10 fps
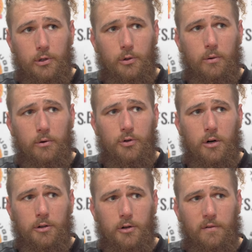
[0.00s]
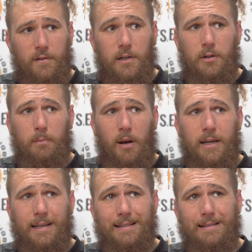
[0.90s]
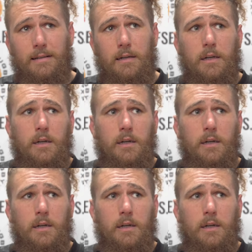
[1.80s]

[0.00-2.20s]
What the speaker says: We knew what we were trying to do. I think that playing